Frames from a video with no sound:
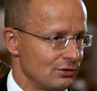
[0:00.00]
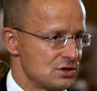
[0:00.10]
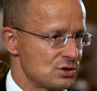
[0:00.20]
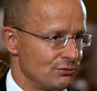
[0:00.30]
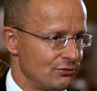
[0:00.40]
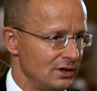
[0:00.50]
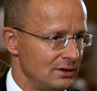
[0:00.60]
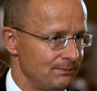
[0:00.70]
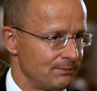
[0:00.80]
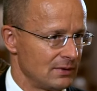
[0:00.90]
its own
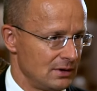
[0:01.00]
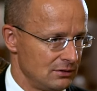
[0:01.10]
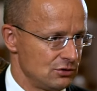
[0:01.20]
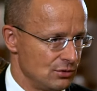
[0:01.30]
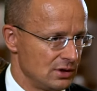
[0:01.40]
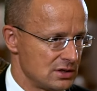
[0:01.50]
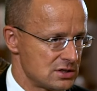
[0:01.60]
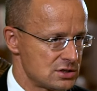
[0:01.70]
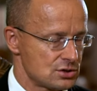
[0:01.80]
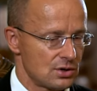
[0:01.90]
freedom uh, during its
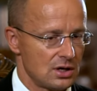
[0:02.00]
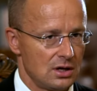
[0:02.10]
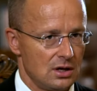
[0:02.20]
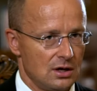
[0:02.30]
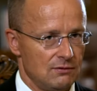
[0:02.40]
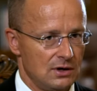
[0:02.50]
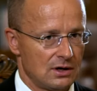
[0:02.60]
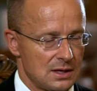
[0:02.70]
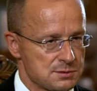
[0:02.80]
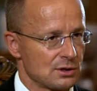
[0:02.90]
history, we are
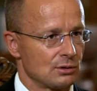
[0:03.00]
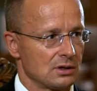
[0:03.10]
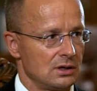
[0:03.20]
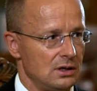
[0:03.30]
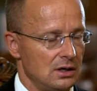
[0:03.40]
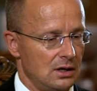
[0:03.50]
absolutely